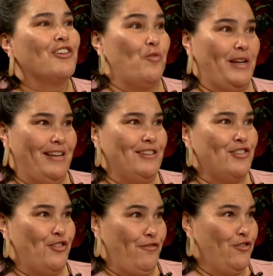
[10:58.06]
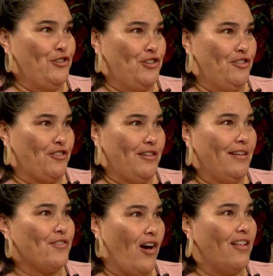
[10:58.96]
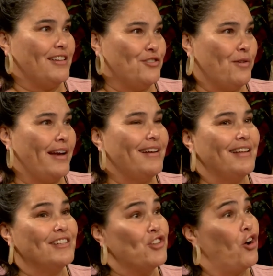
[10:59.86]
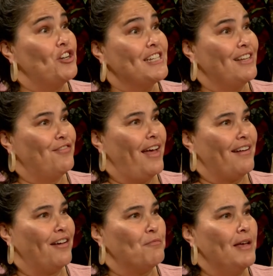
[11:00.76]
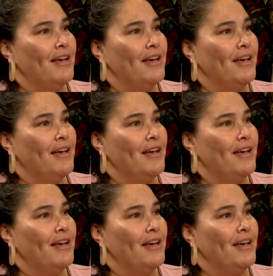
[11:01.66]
going into their first year of college, right? And it's hard to give that up.